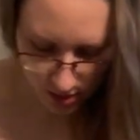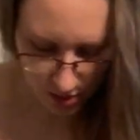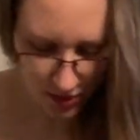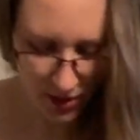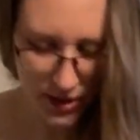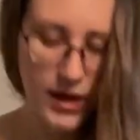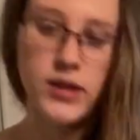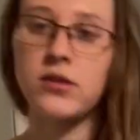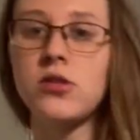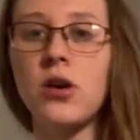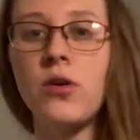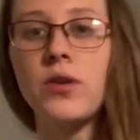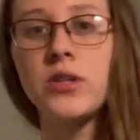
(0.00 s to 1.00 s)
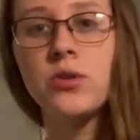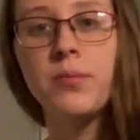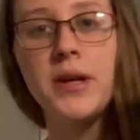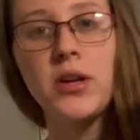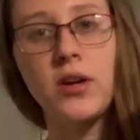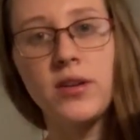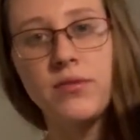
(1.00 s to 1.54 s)
Okay, yeah, so this would be
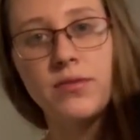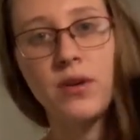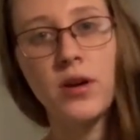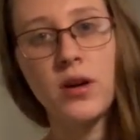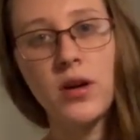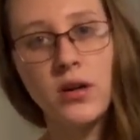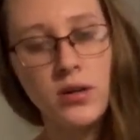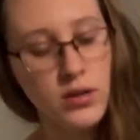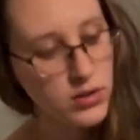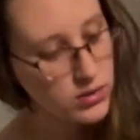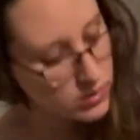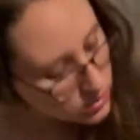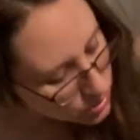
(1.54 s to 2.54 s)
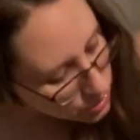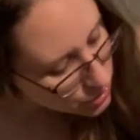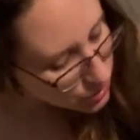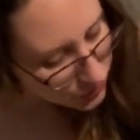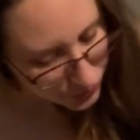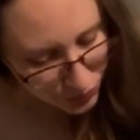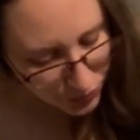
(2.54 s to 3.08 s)
good for
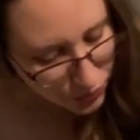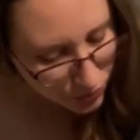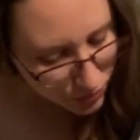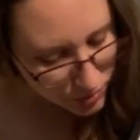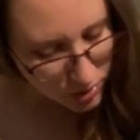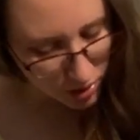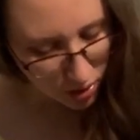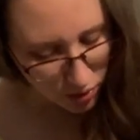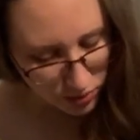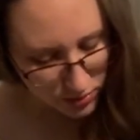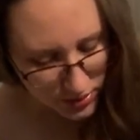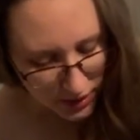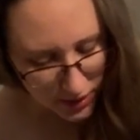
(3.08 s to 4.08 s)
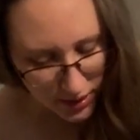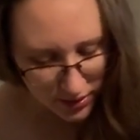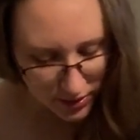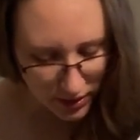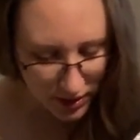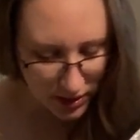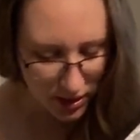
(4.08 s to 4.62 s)
shoes, clothes,
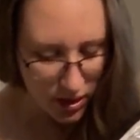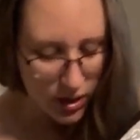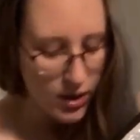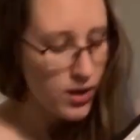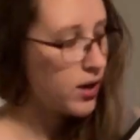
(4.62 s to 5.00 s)
anything.